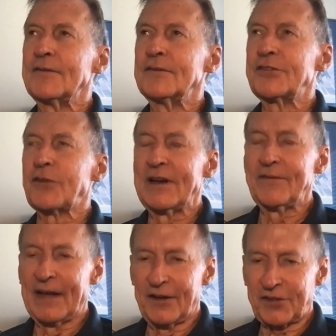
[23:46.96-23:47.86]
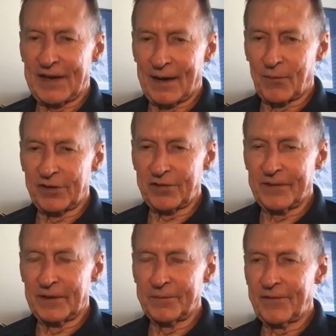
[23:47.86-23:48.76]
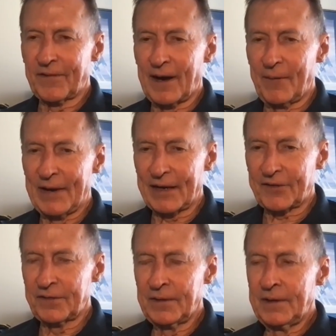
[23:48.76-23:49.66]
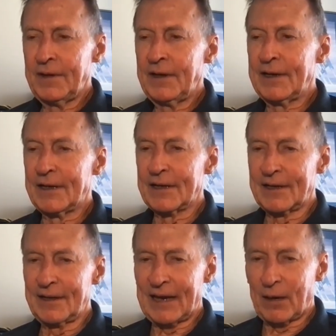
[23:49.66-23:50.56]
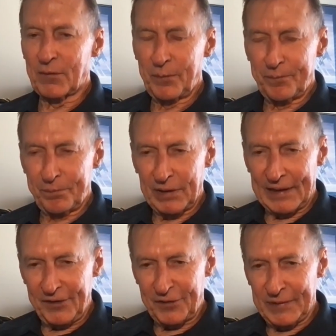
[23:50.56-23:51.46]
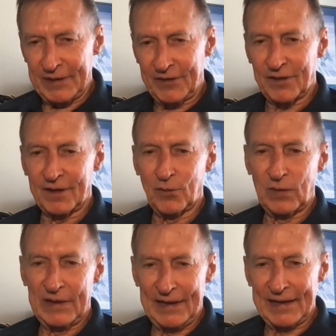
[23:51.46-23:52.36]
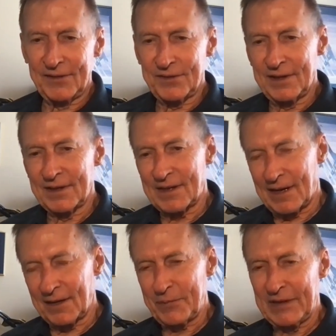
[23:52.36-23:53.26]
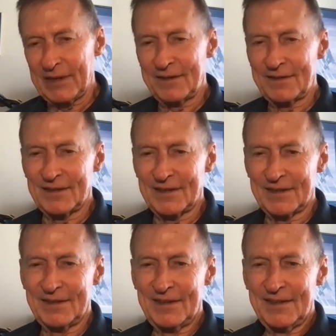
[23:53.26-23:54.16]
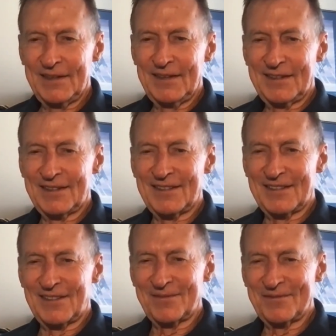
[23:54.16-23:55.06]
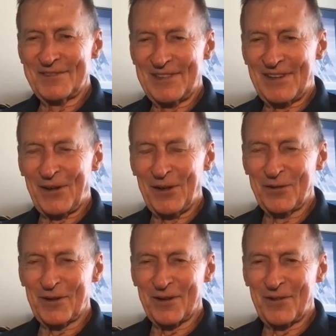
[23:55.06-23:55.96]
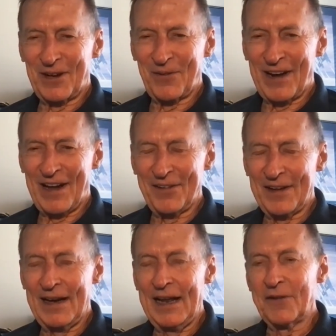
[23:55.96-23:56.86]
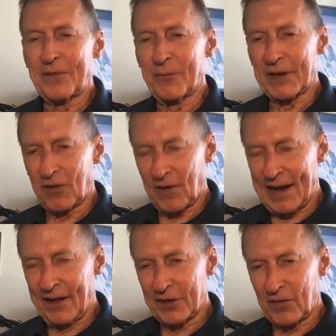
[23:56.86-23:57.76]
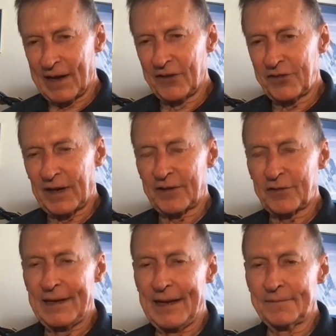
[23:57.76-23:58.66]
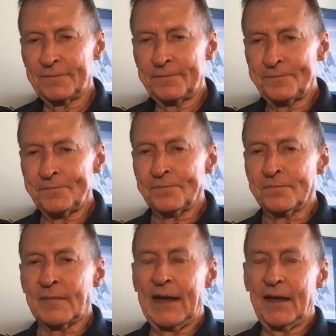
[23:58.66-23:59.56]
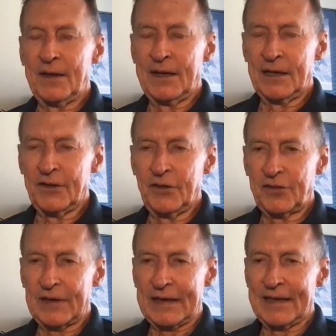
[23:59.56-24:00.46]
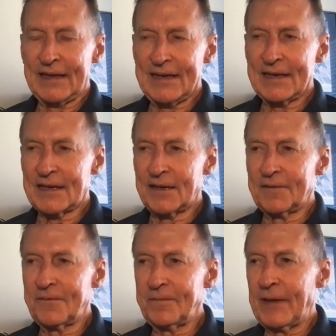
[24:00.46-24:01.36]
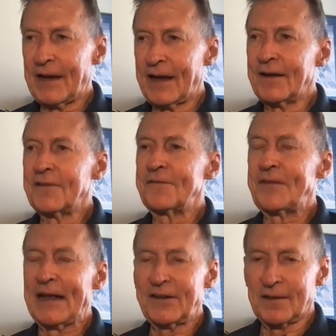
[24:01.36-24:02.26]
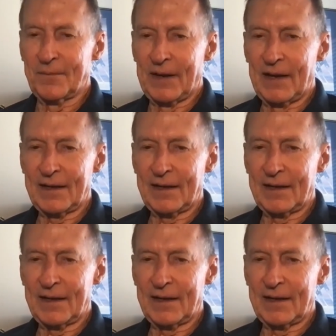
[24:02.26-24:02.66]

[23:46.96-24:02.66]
Sony Venice cameras, we filmed it for IMAX. The camera placements on the wings in the cockpit, all over around, and from the ground shots we had, and then using the Phantom